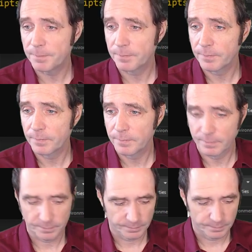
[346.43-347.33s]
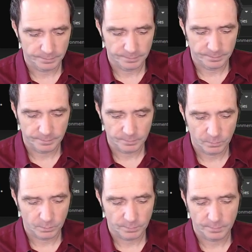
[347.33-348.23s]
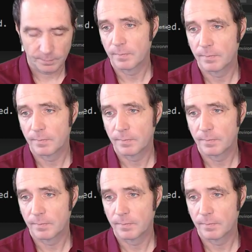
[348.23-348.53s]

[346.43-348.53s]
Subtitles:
No one is speaking in this clip.